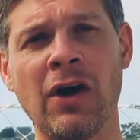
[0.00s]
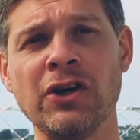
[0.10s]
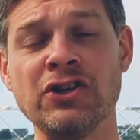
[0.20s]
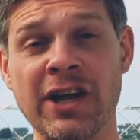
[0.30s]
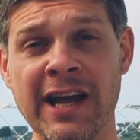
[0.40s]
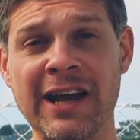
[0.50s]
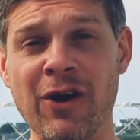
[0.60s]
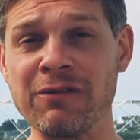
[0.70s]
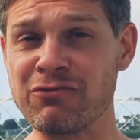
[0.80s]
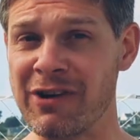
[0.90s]
She
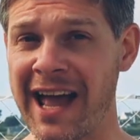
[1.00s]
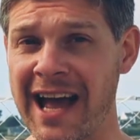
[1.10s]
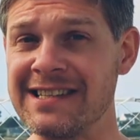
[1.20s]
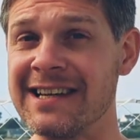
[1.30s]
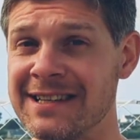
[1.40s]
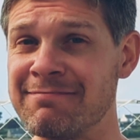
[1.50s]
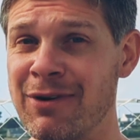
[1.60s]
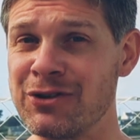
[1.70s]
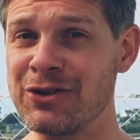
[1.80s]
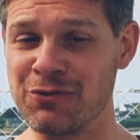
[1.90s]
loves Riet as
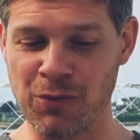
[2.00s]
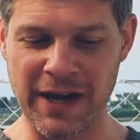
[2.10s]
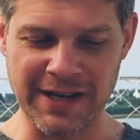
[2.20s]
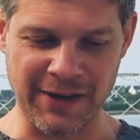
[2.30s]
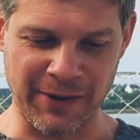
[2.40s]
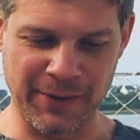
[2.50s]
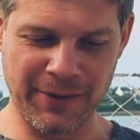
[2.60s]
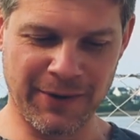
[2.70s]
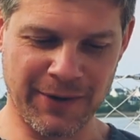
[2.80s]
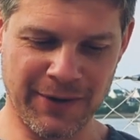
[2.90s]
much as we do,
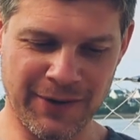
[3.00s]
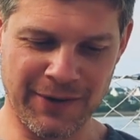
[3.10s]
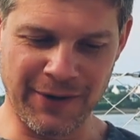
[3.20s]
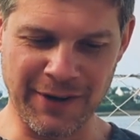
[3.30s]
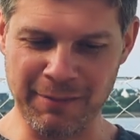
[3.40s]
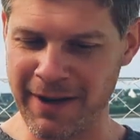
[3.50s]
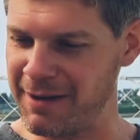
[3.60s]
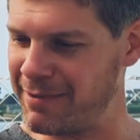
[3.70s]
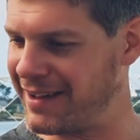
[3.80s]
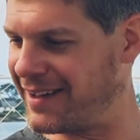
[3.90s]
don't you,
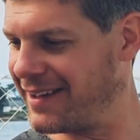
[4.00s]
baby?